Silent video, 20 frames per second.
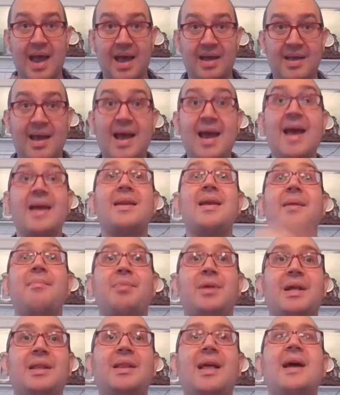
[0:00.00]
I had not
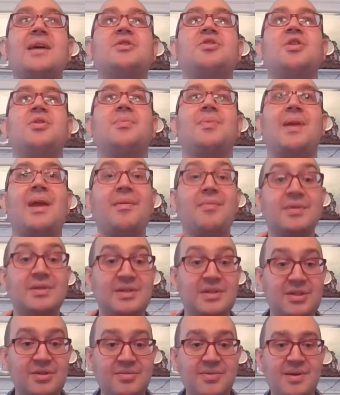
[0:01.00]
played last year when I
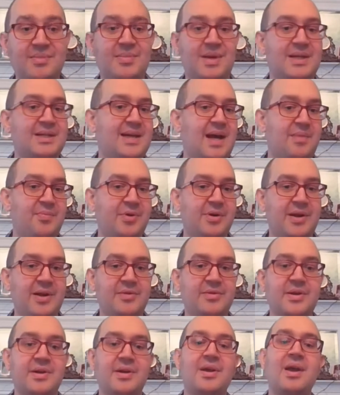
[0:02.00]
was doing my top
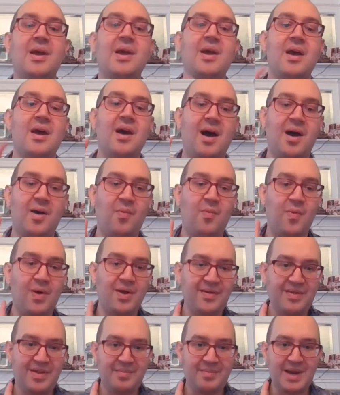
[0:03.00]
100.
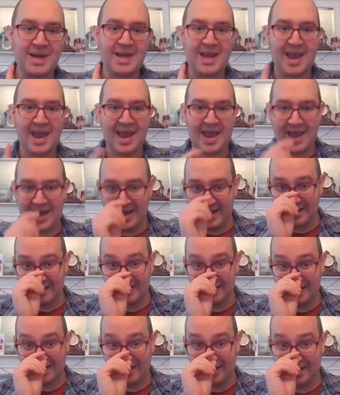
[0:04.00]
One of them I had.
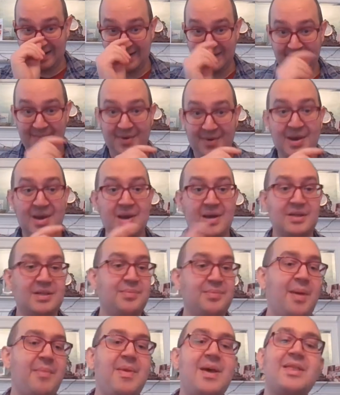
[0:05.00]

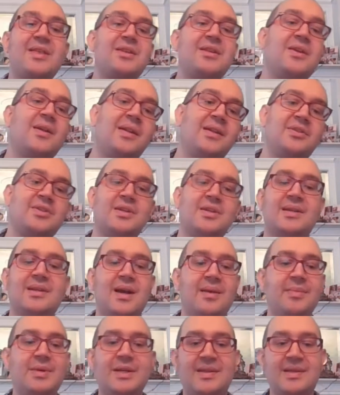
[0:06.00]
So my methodology in
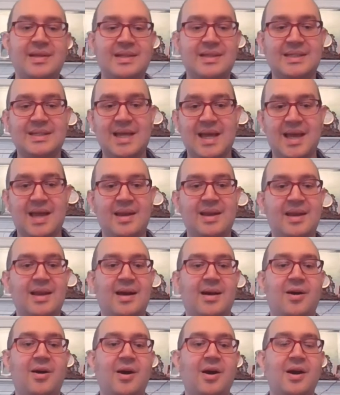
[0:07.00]
coming to these
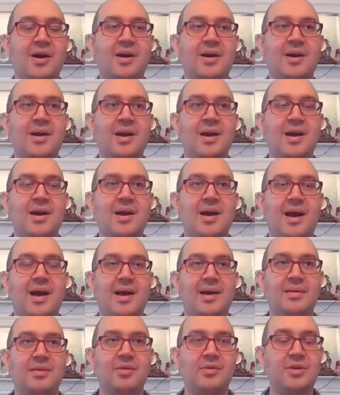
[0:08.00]
10 are
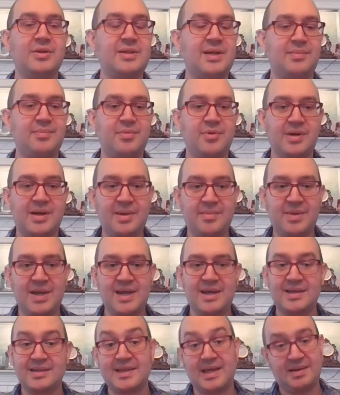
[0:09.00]
I looked on
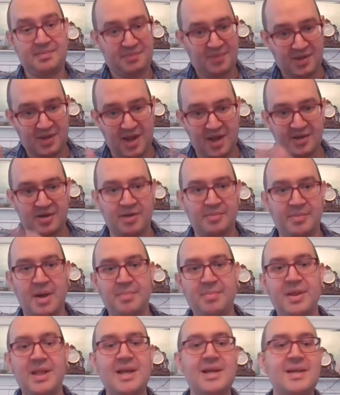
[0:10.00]
Boardgamegeek because I log all my
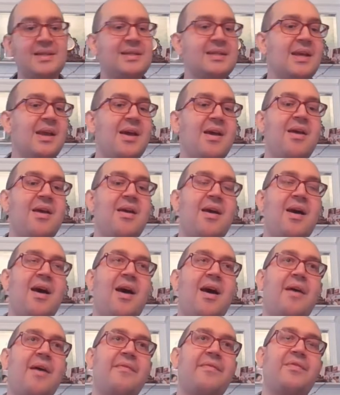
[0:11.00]
plays
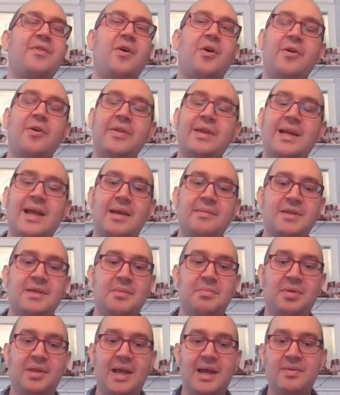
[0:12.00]
for all the games
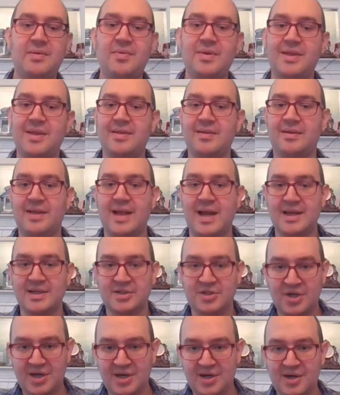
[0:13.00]
I played within the
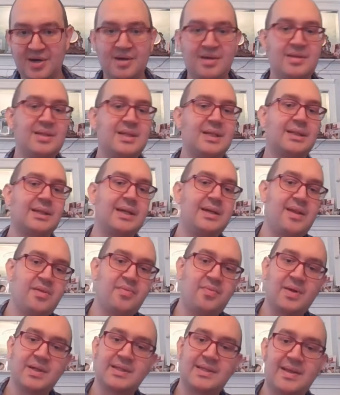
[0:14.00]
last year, deleted
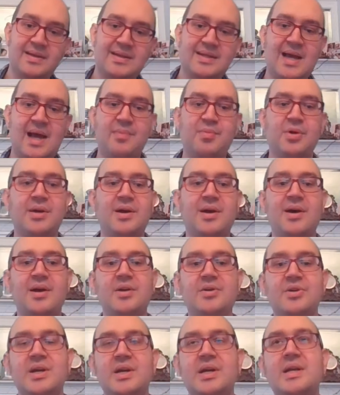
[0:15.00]
the ones on the top
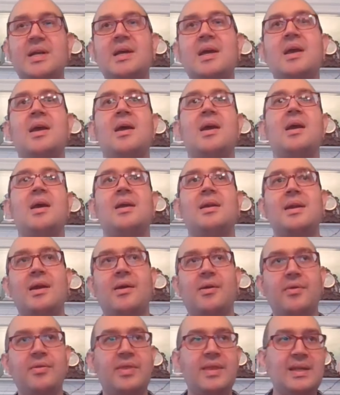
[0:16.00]
100,
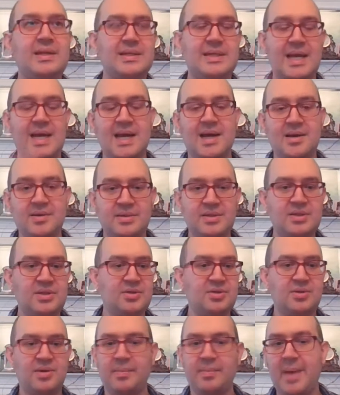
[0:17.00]
narrowed it down
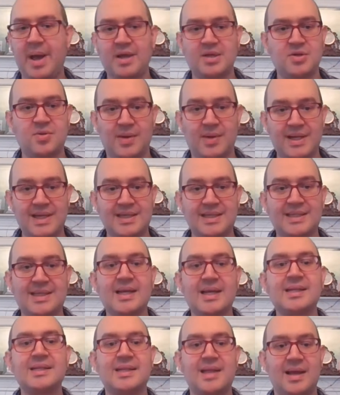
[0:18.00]
to about
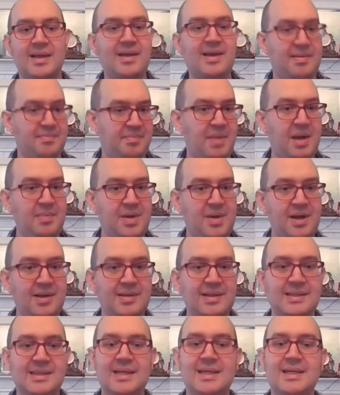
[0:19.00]
26 that I thought might be on
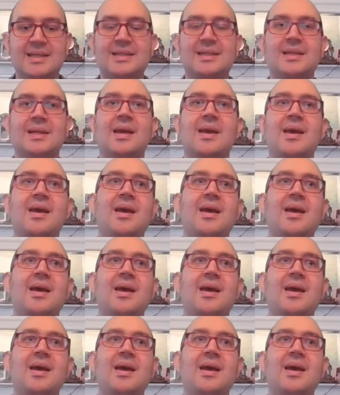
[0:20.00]
this list,